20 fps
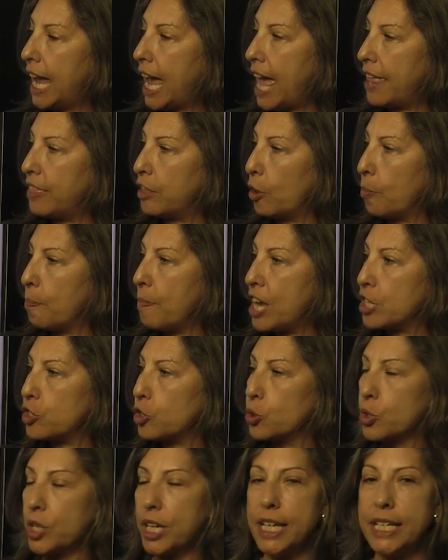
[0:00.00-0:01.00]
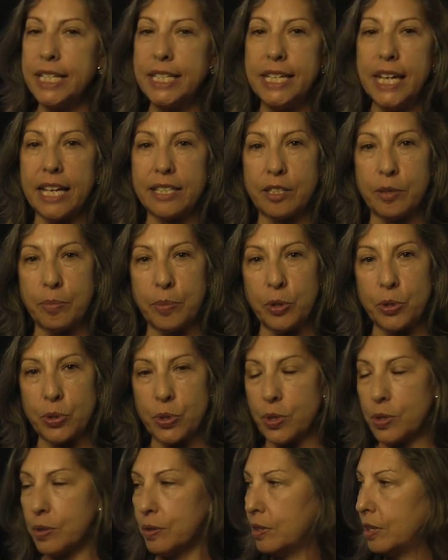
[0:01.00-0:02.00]
and they're measured in
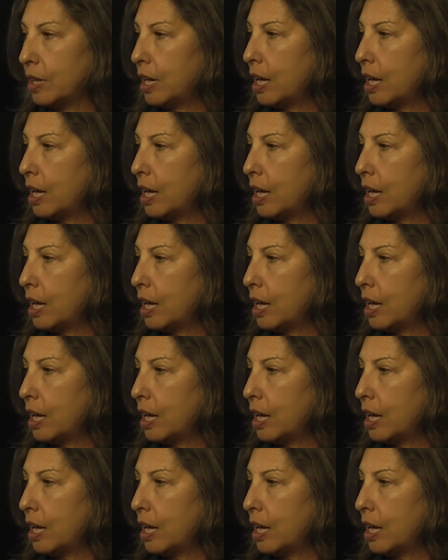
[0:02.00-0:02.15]
decibels,